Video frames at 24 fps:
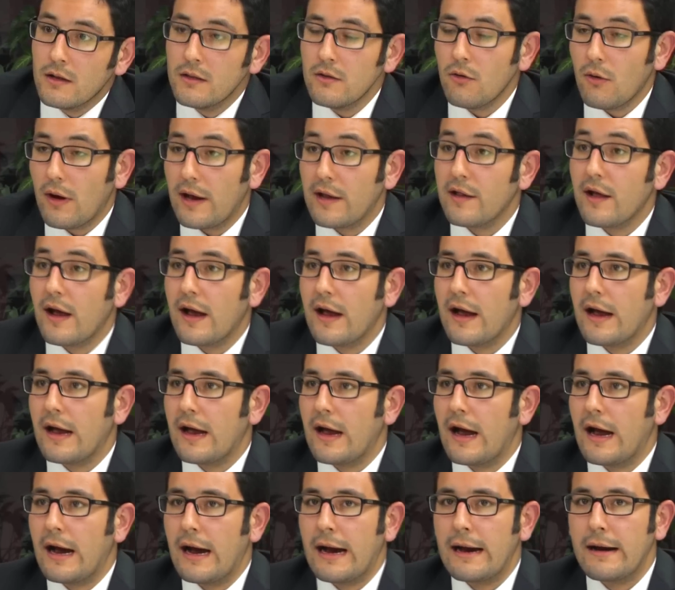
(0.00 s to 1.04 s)
No,
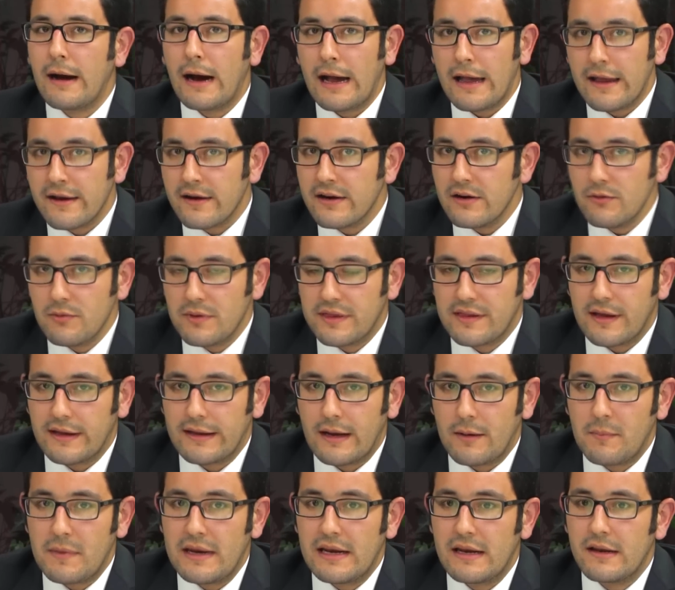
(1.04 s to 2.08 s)
I agree with that.
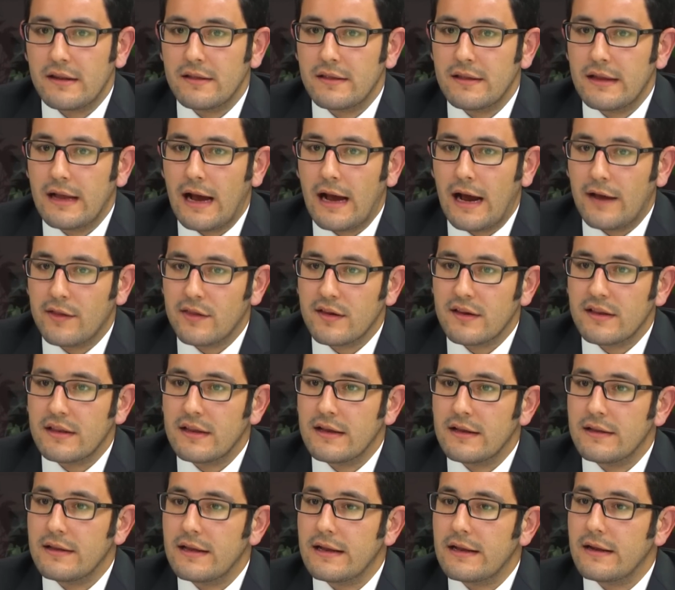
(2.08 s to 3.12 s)
I mean, I think
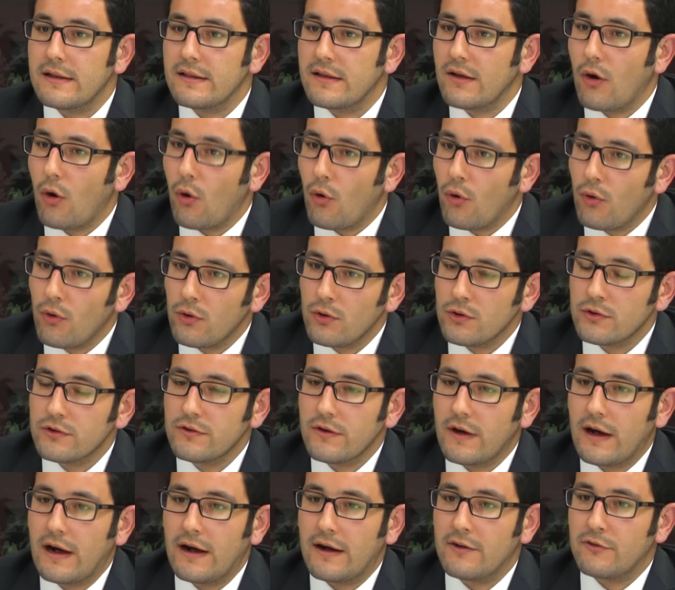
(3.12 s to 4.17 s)
the old
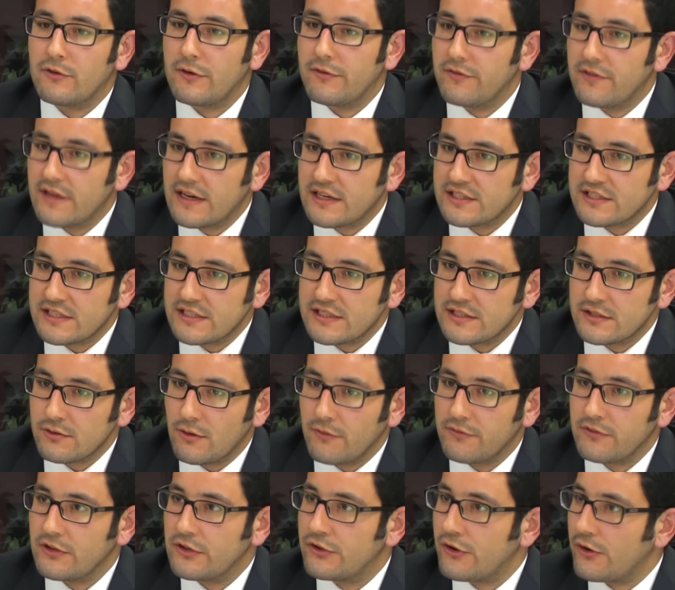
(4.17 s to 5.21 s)
reflexes
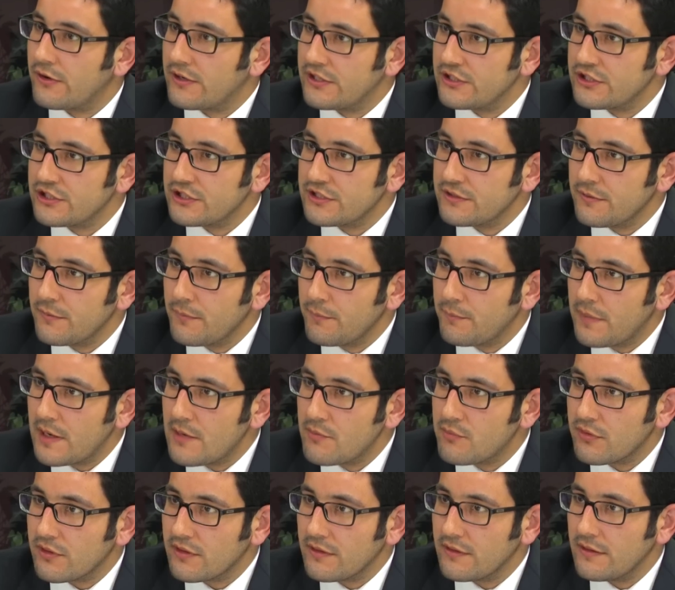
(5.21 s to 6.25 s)
of the Turkish
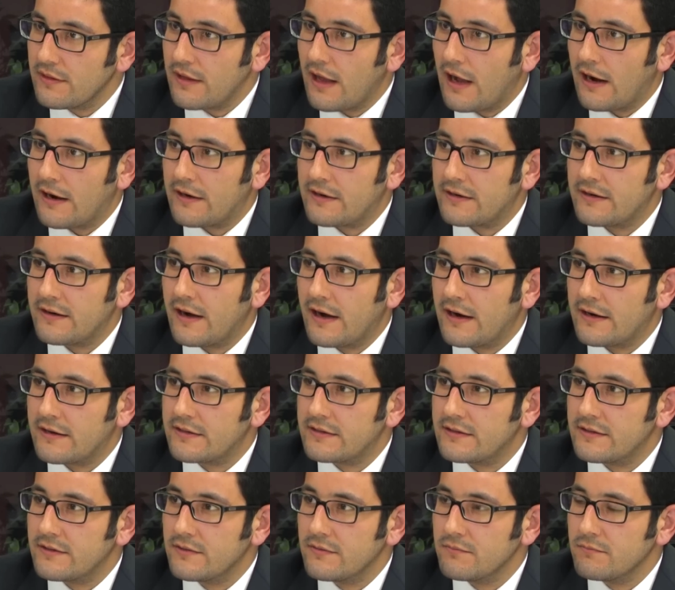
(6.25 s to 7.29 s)
people
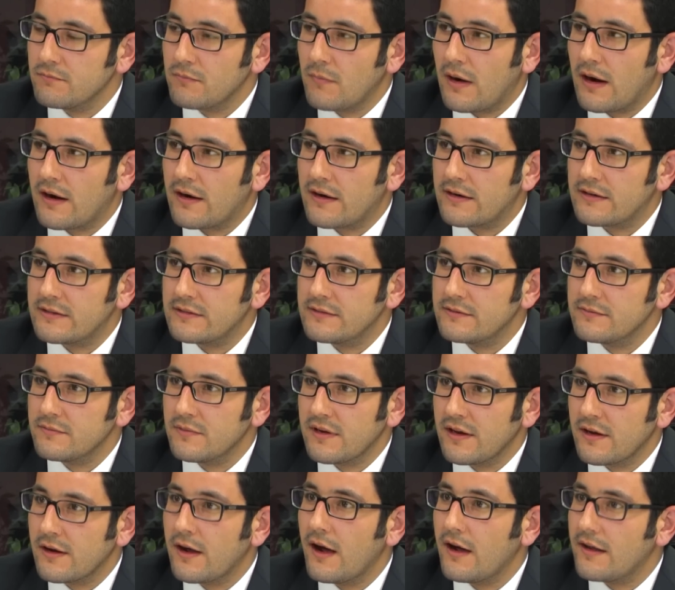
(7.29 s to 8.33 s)
are
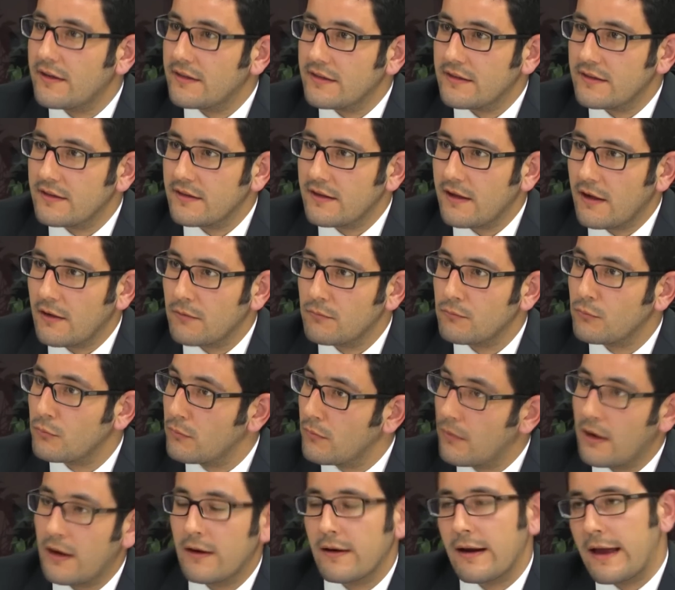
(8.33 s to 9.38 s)
gone,
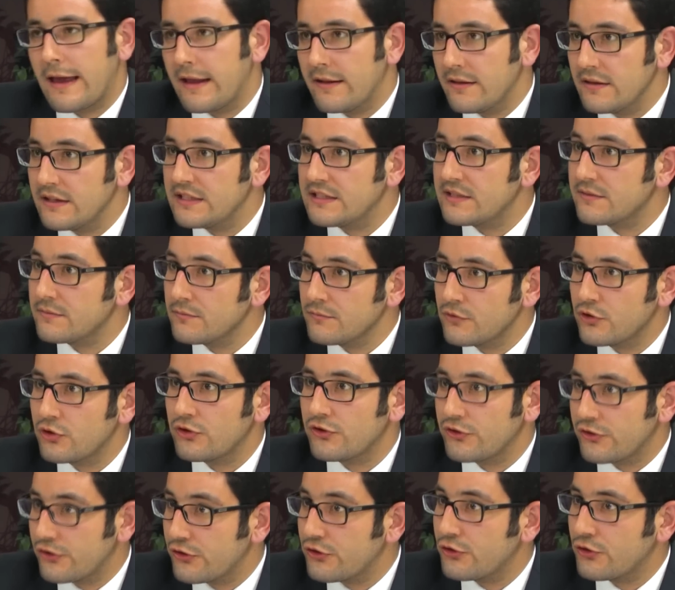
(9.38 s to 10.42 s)
at least
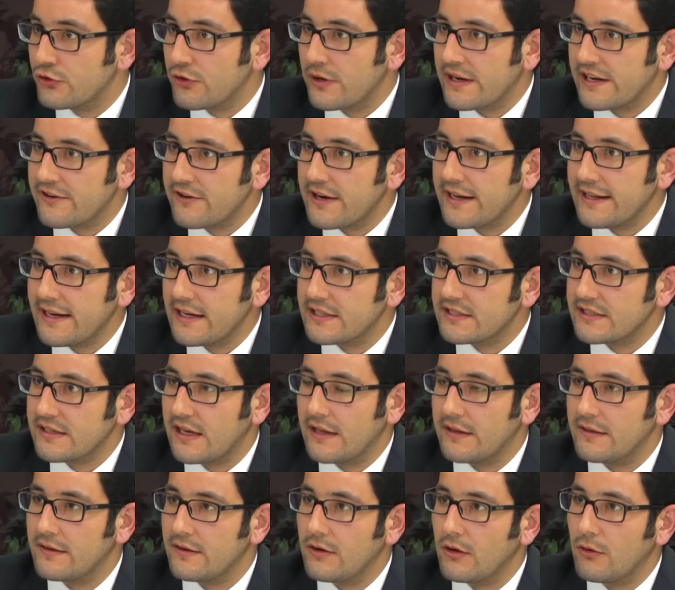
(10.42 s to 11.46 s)
to a great
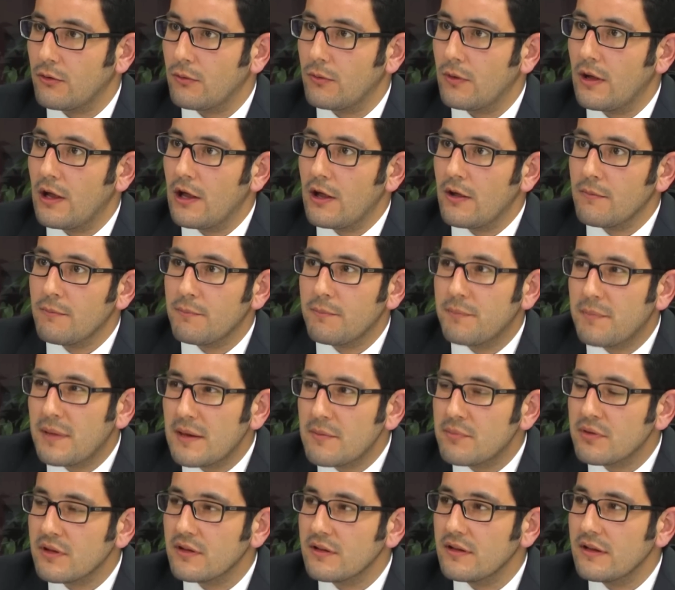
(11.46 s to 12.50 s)
extent. You know,
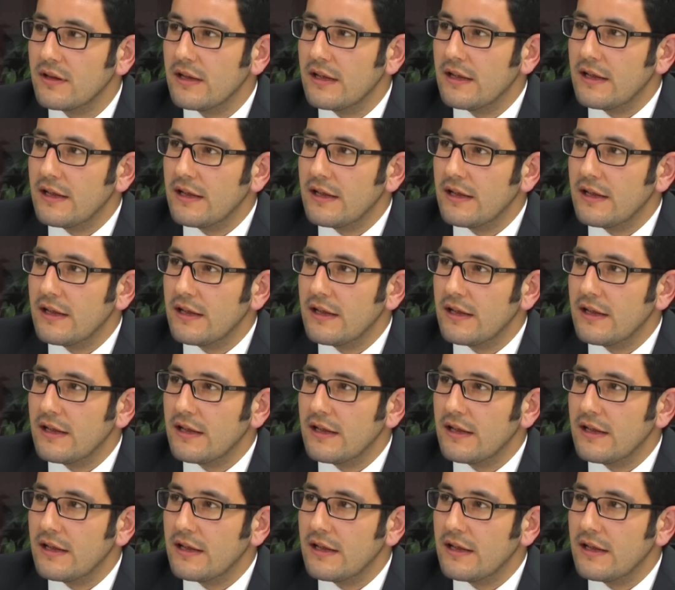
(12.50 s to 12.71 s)
people.